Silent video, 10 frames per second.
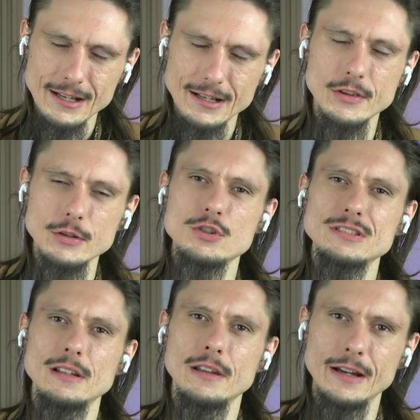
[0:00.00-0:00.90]
and then you
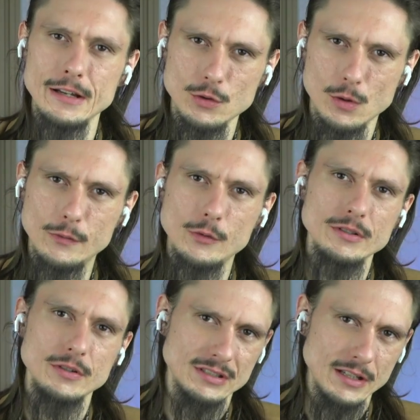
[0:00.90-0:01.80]
just align your offer
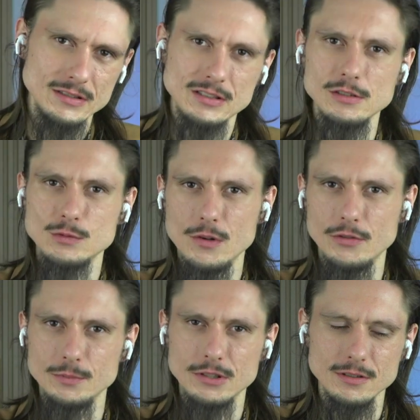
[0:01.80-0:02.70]
and your sales skills
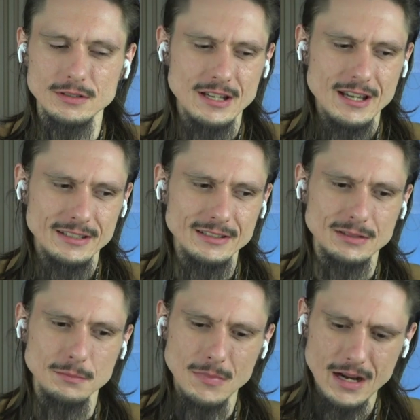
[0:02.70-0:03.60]
with it, because
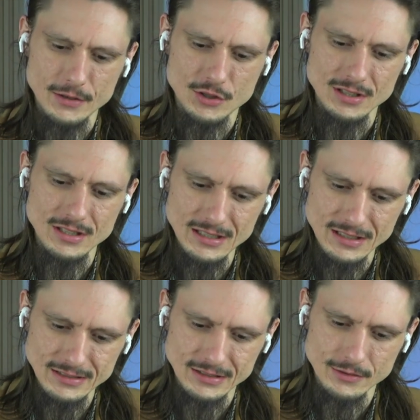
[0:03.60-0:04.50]
it's much
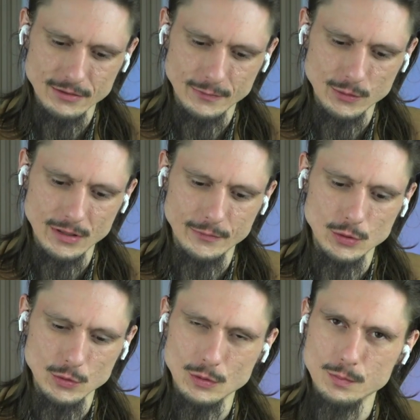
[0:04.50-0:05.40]
easier if you have a
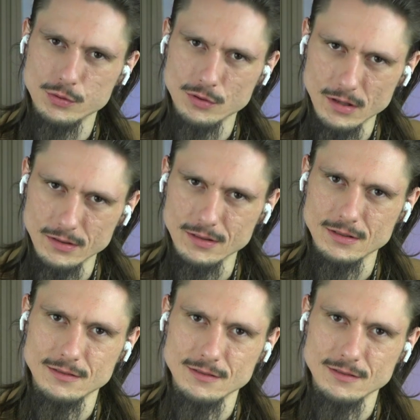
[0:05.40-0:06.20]
good product